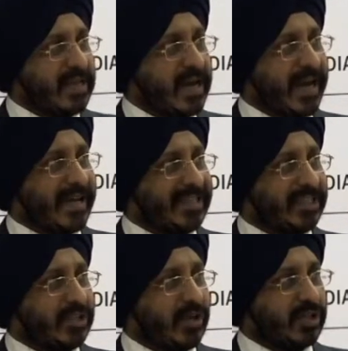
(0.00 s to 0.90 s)
I can
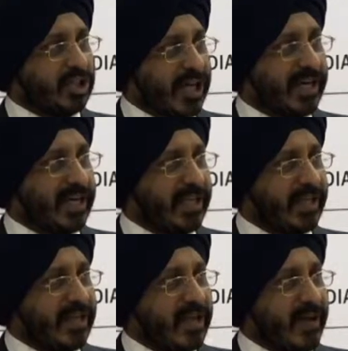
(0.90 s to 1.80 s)
see Dr.
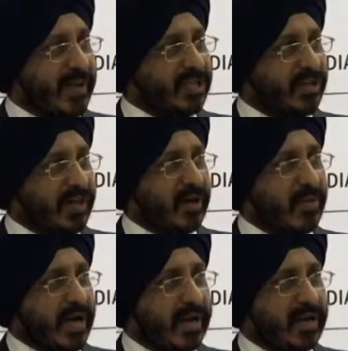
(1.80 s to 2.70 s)
Shalini, Mr.
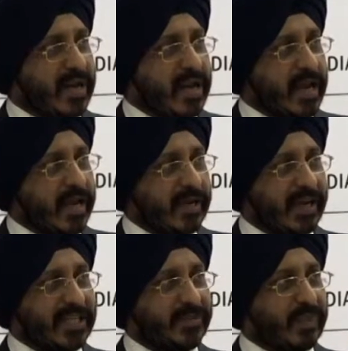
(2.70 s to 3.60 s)
Agarwal,
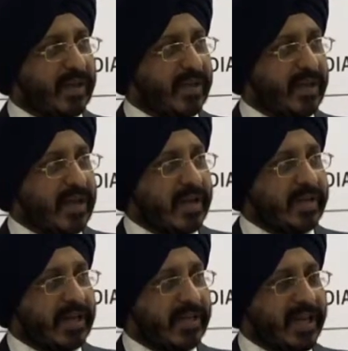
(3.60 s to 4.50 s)
ASP, the
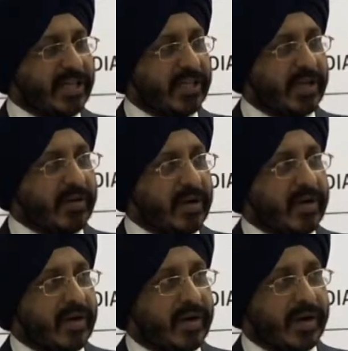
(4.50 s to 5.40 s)
director,
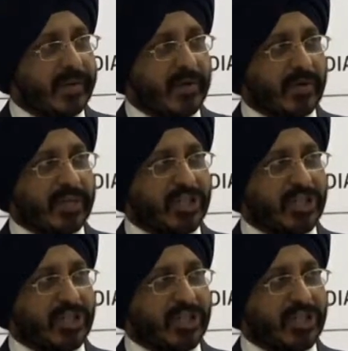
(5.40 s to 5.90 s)
Dr.